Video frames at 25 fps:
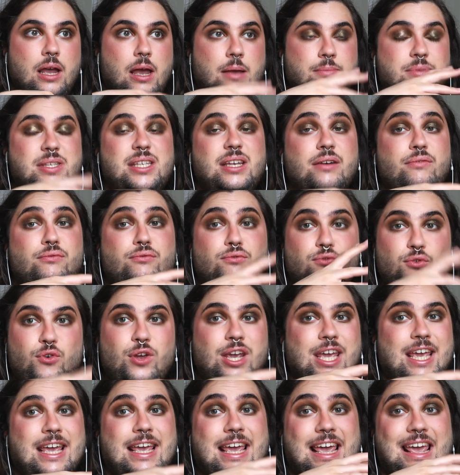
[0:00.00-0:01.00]
I'm still
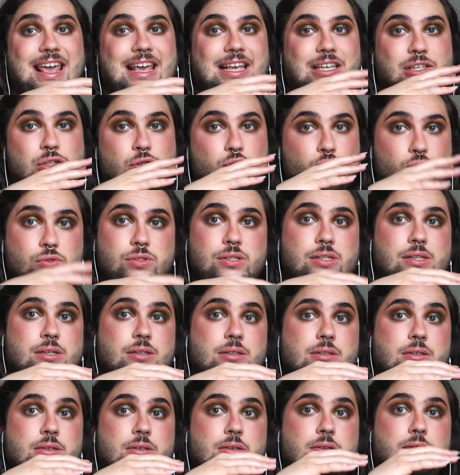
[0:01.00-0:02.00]
freaking
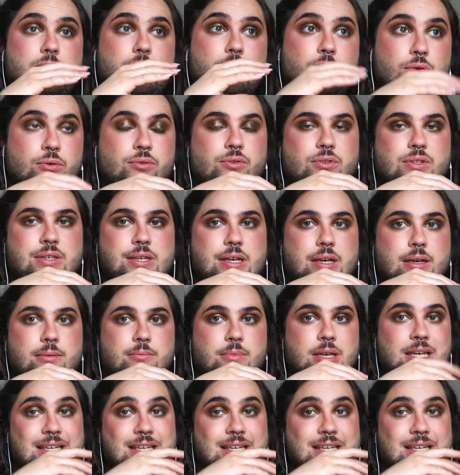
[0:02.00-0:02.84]
exhausted all the time.